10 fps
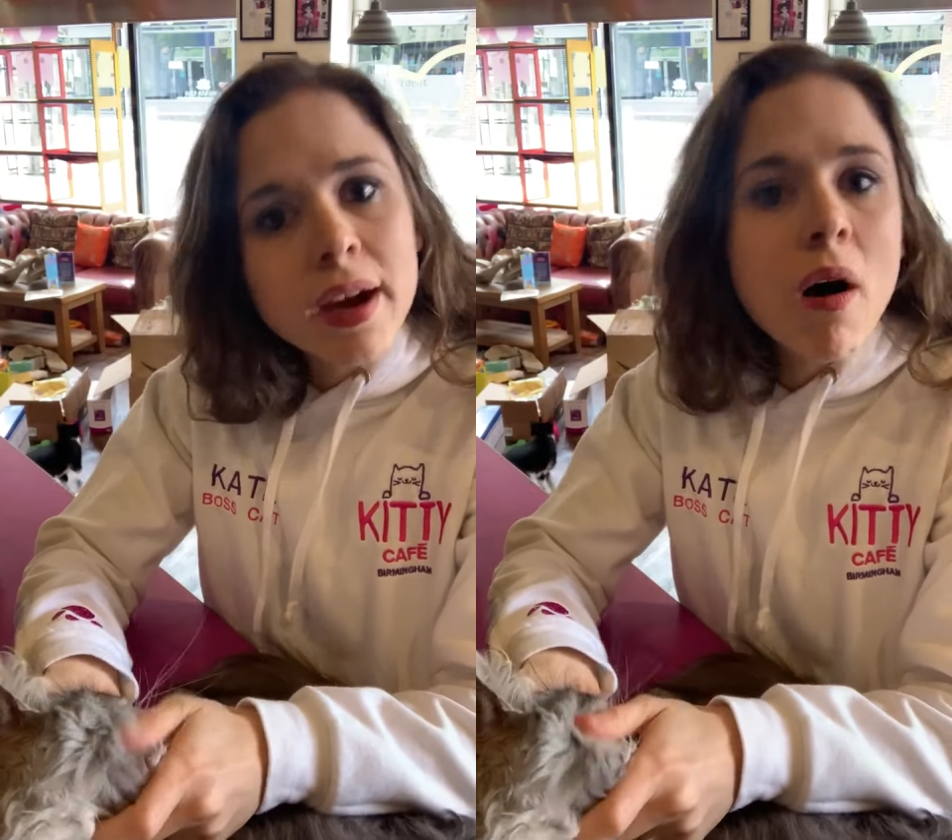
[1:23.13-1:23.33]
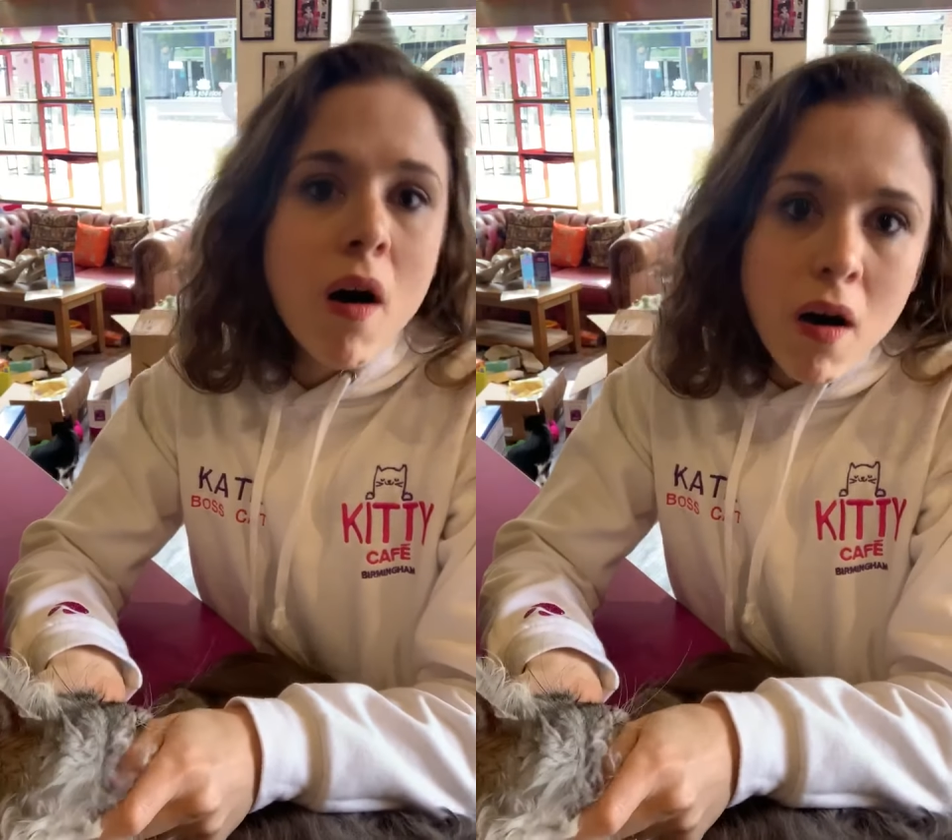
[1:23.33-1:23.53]

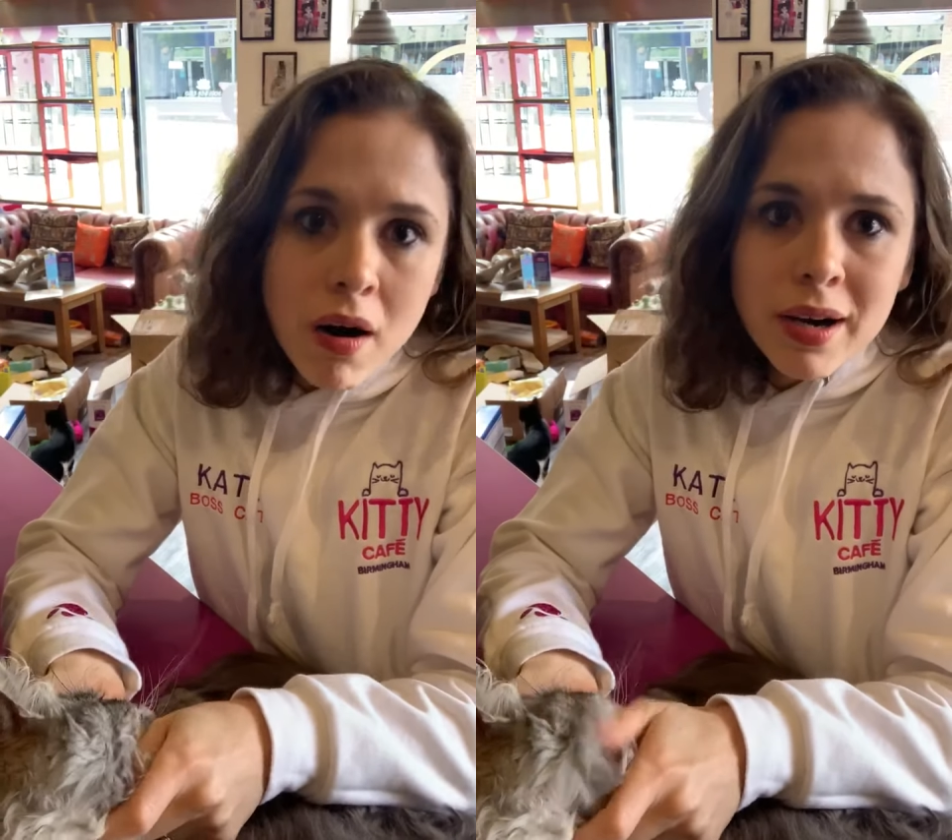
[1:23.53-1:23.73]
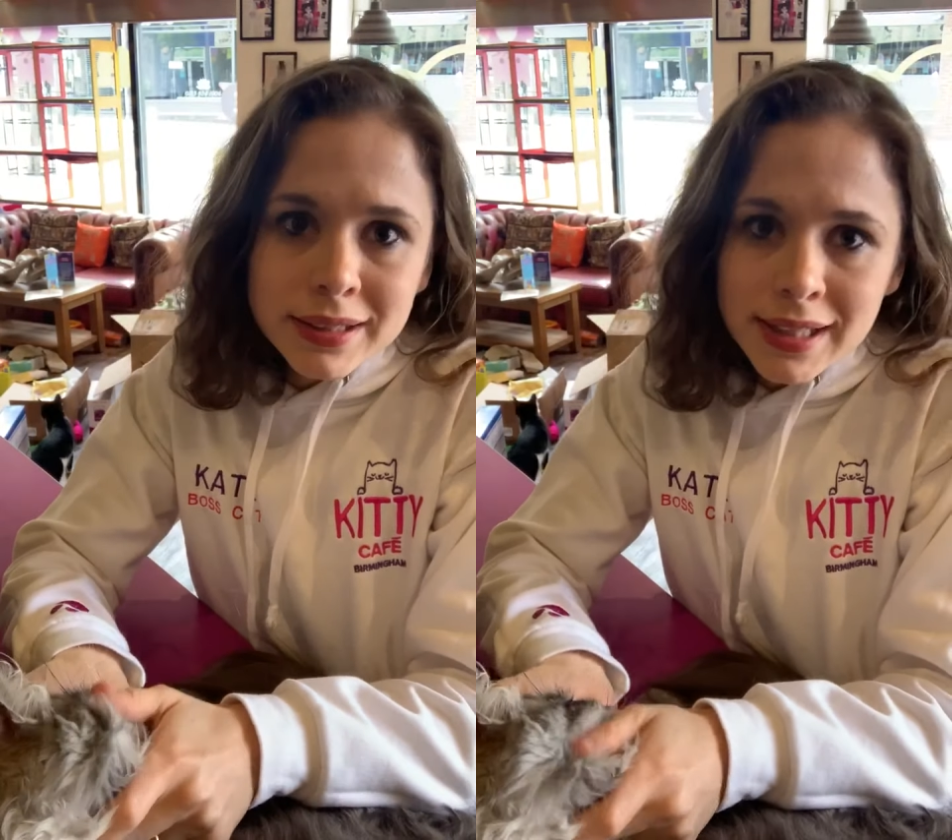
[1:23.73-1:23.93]

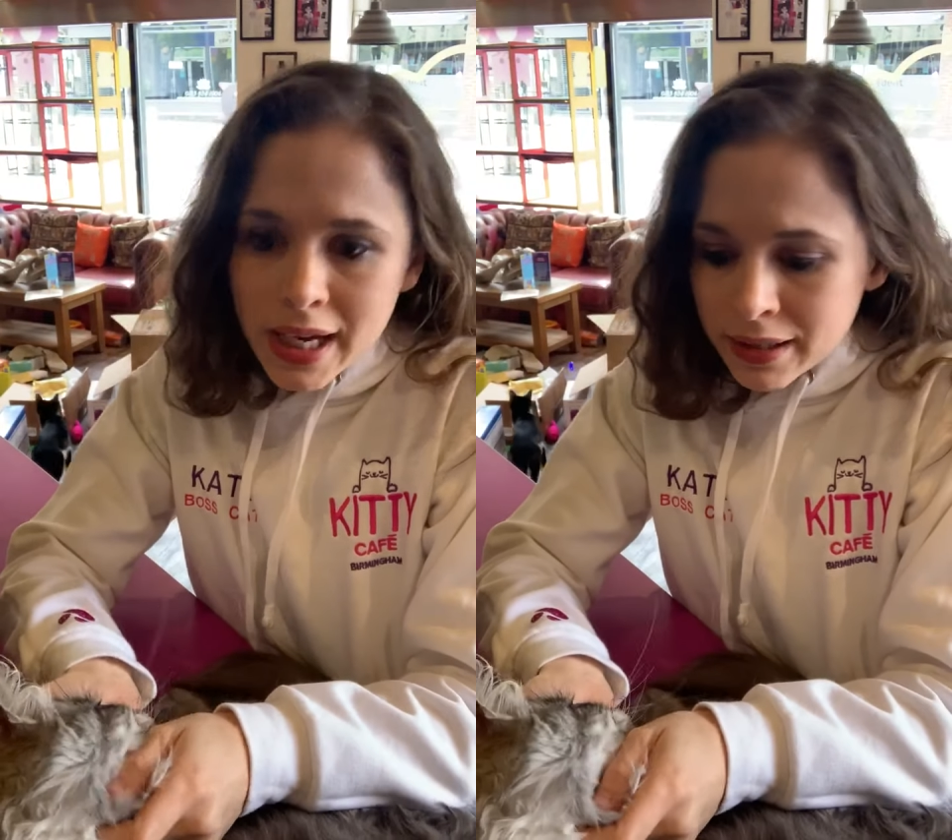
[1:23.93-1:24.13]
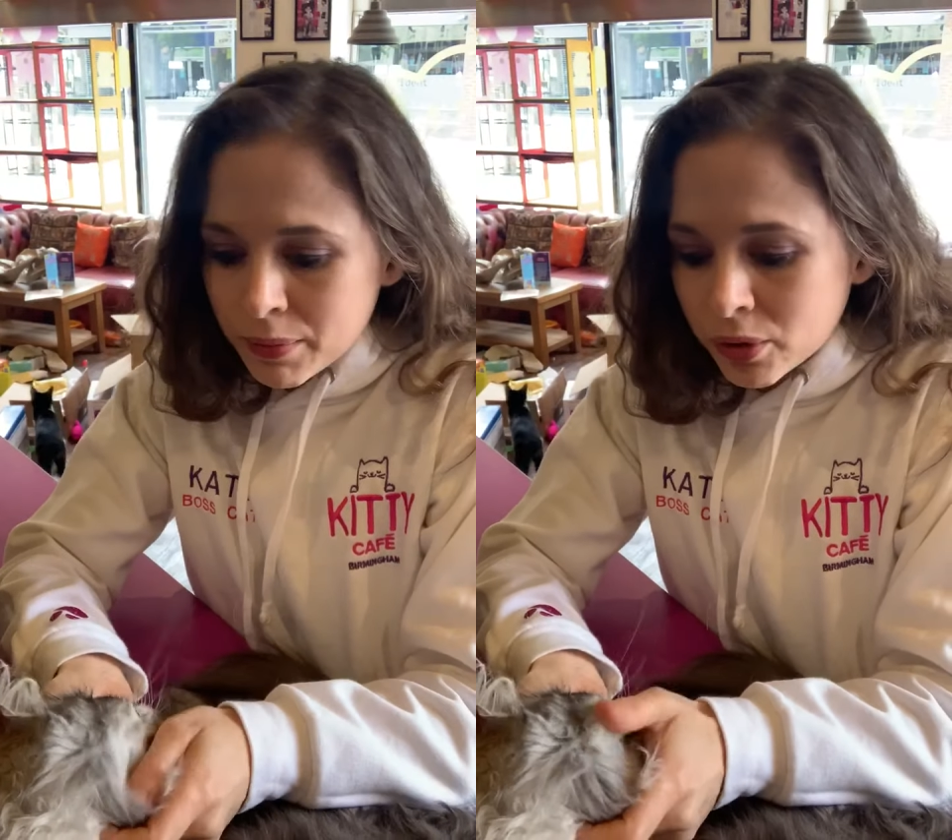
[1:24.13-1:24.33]
are as
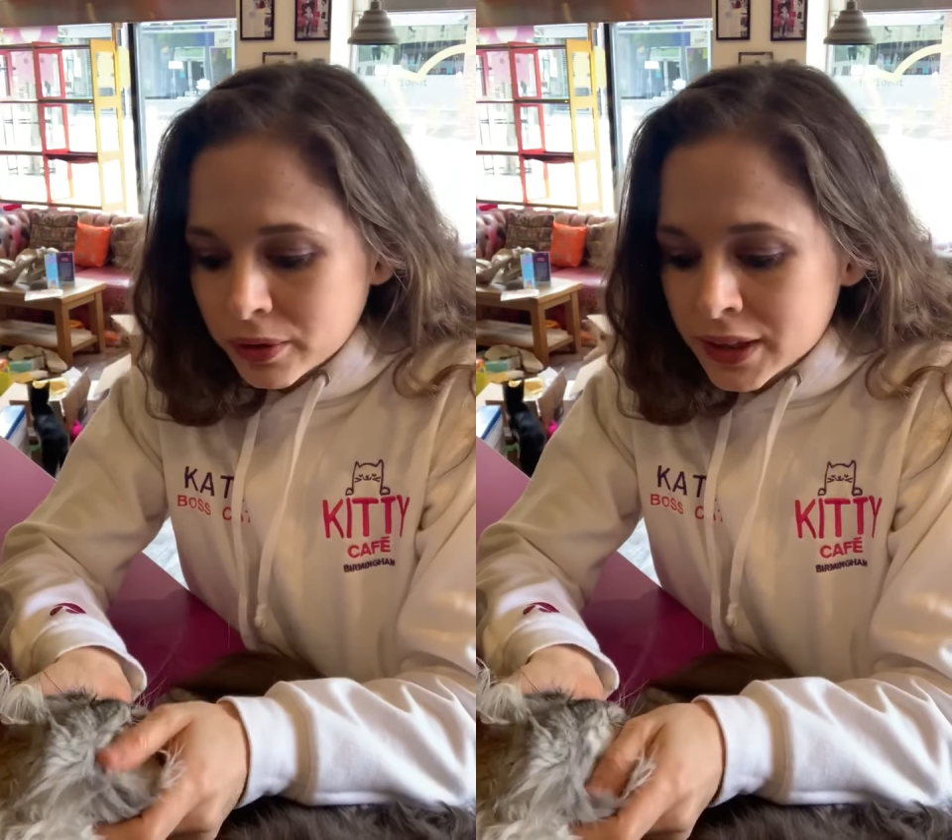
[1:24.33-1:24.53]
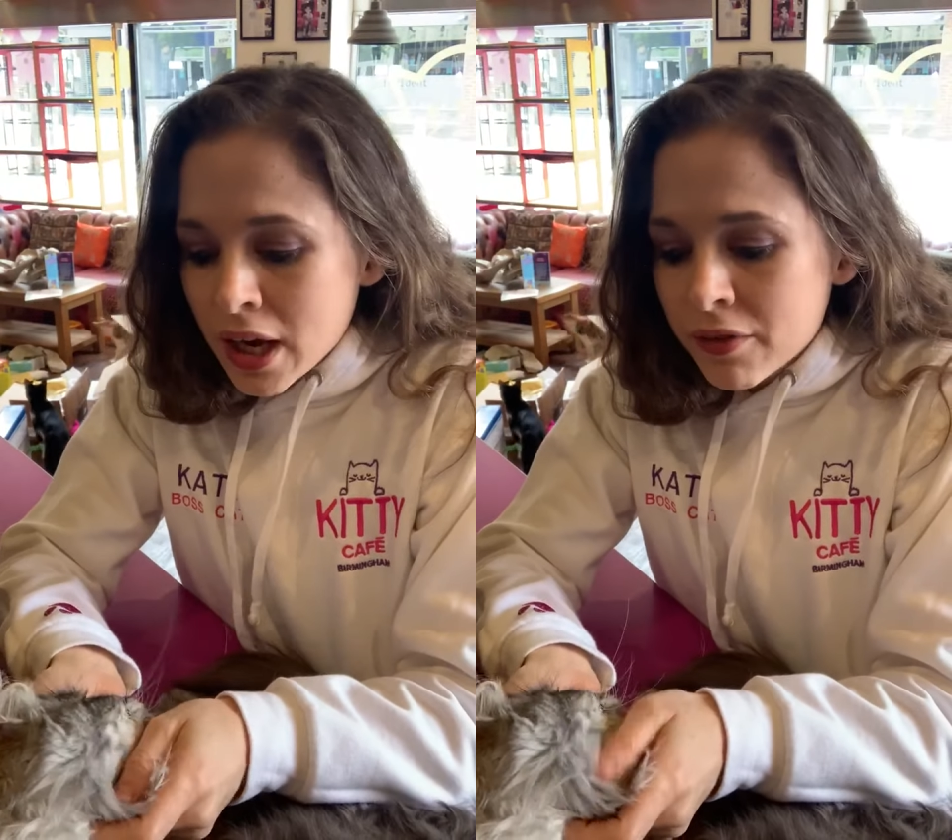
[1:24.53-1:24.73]
animals